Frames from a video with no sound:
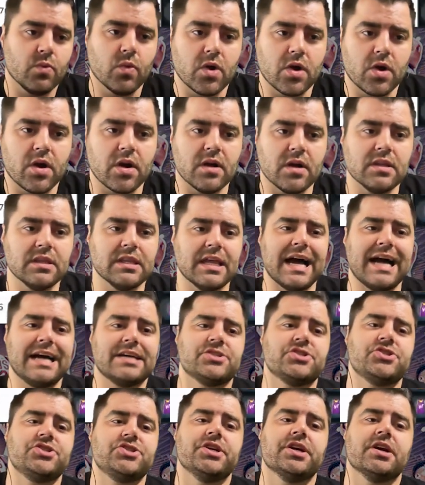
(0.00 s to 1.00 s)
were
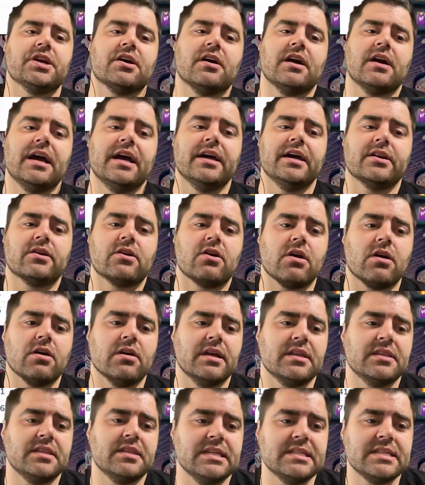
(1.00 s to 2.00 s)
last year, and
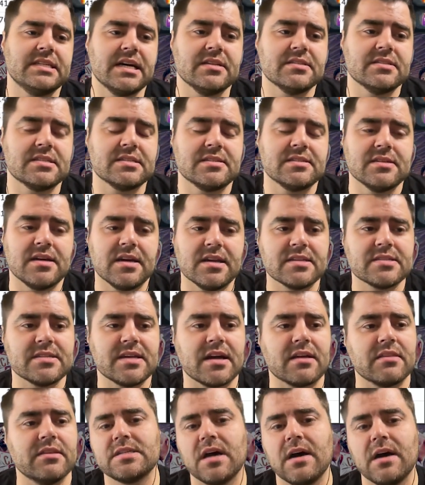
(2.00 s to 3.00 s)
Karl Anthony Towns is not
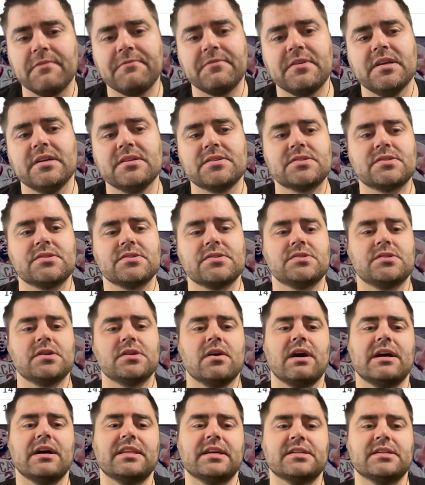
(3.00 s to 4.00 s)
exactly toughness.
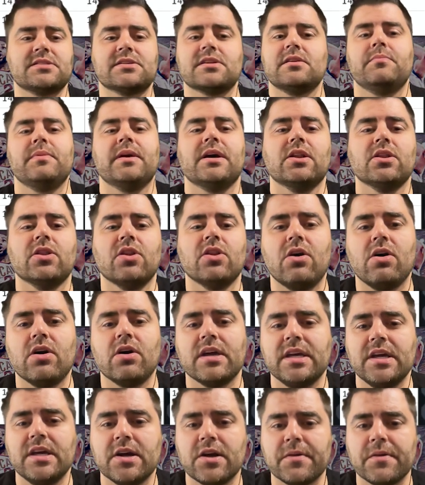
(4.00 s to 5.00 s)
So I think it's going to be a long
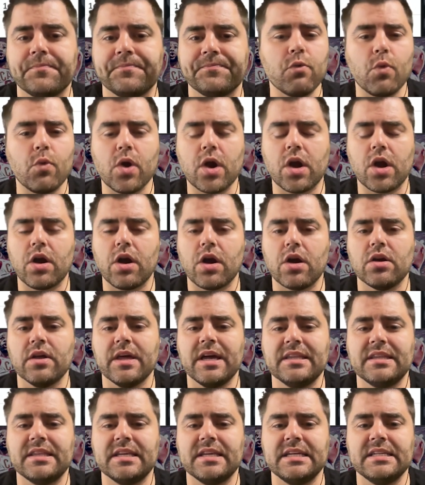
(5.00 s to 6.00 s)
year for Karl
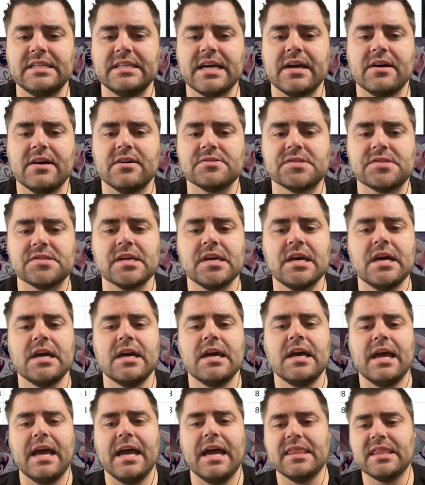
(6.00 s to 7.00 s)
Anthony Towns
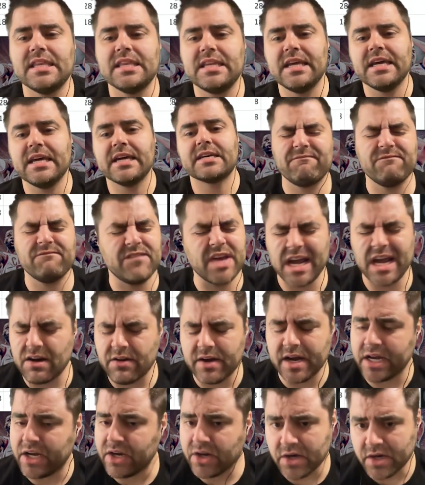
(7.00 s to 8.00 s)
and the Knicks.
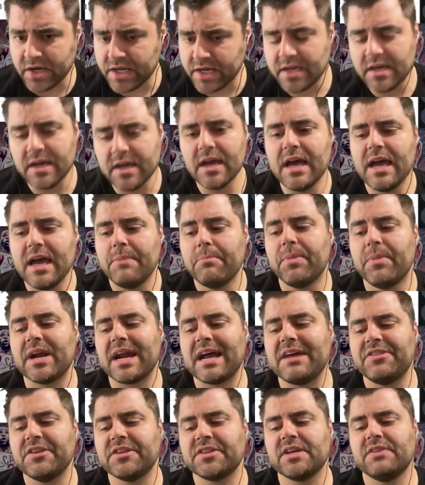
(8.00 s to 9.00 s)
Very good, but
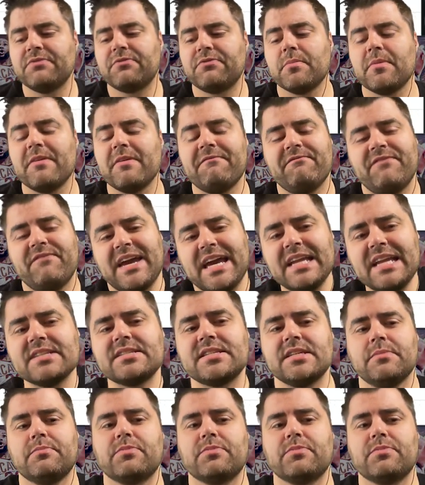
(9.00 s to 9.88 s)
I think that from a fantasy